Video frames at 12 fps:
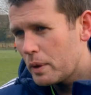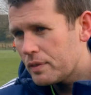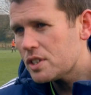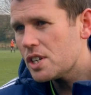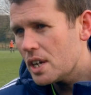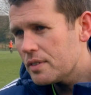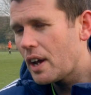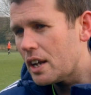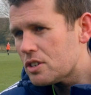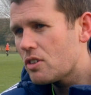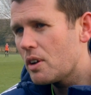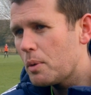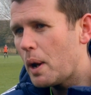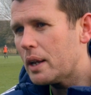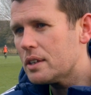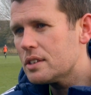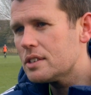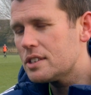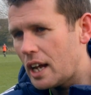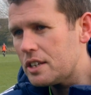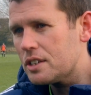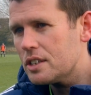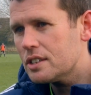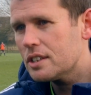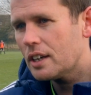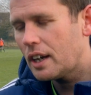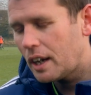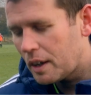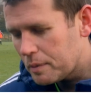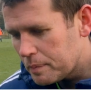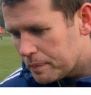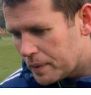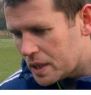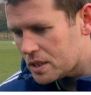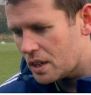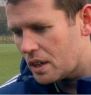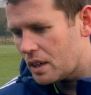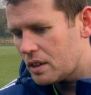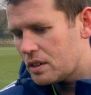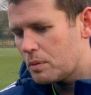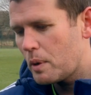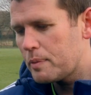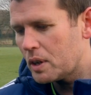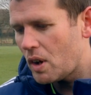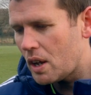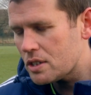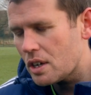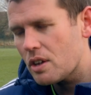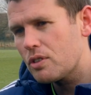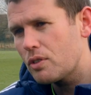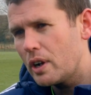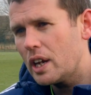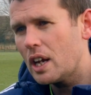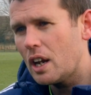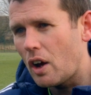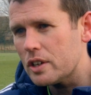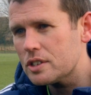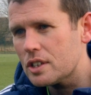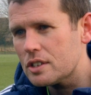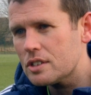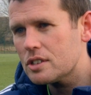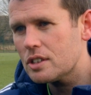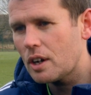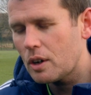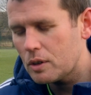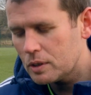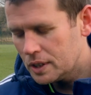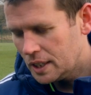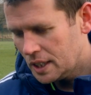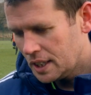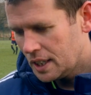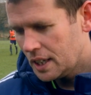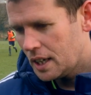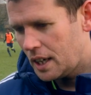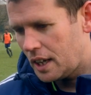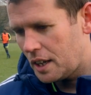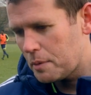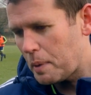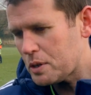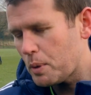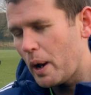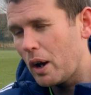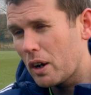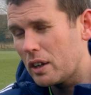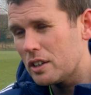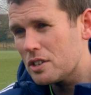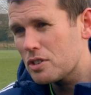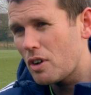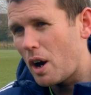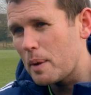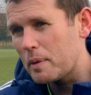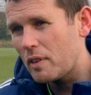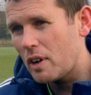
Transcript: We've achieved Category 1 status. We've been granted a 3-year licence, so the best way I can describe it